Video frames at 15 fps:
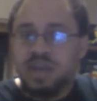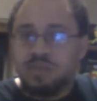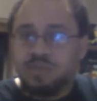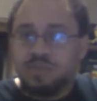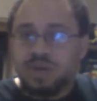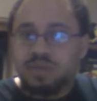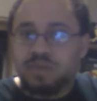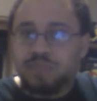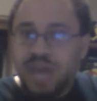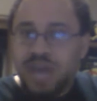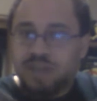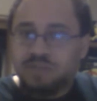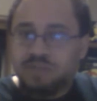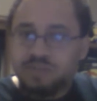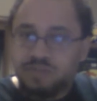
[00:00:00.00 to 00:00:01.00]
But
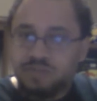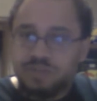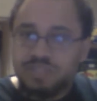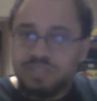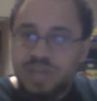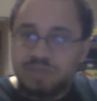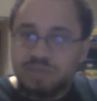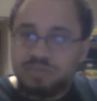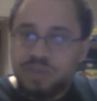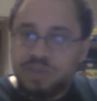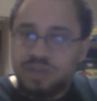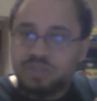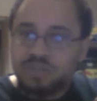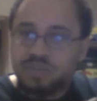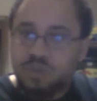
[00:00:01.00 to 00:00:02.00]
Back for the First Time is
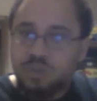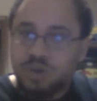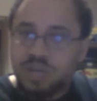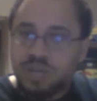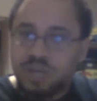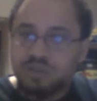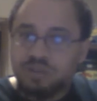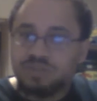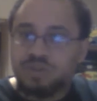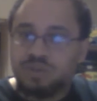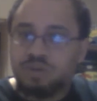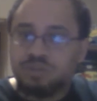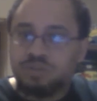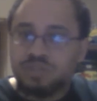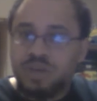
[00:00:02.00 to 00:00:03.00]
about 20 years
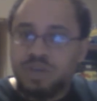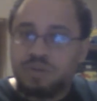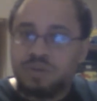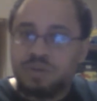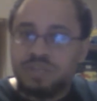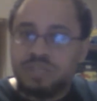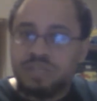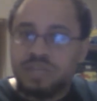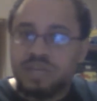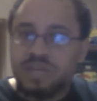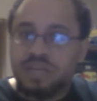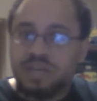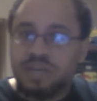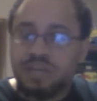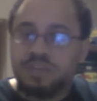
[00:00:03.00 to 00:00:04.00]
old, so I wanted
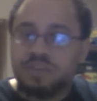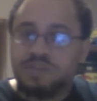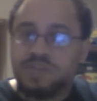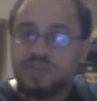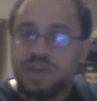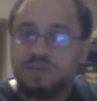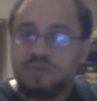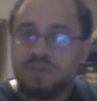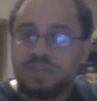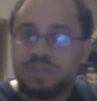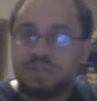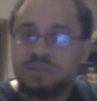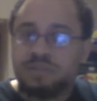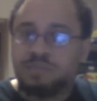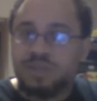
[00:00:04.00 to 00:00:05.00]
to kind of do that
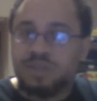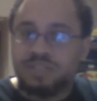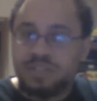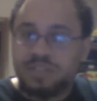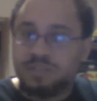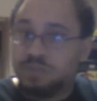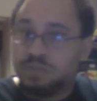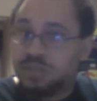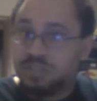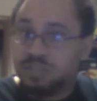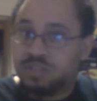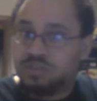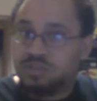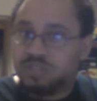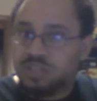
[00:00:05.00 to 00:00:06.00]
one. Plus, gives me
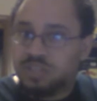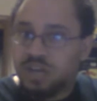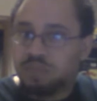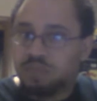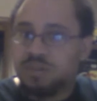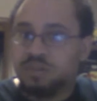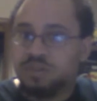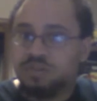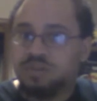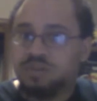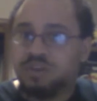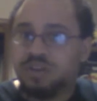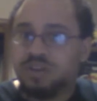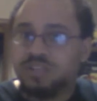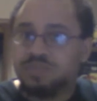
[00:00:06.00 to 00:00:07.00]
excuse to talk about
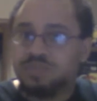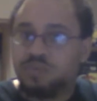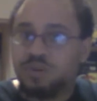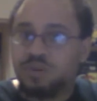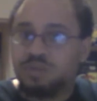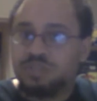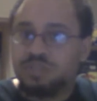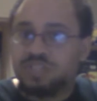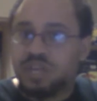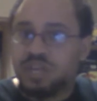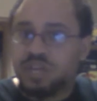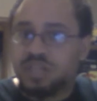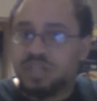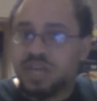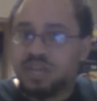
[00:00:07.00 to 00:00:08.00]
Ludacris more, which
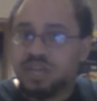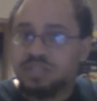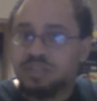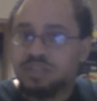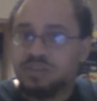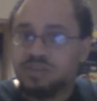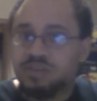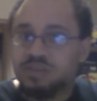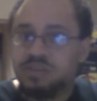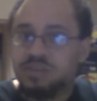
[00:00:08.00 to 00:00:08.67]
I like to do.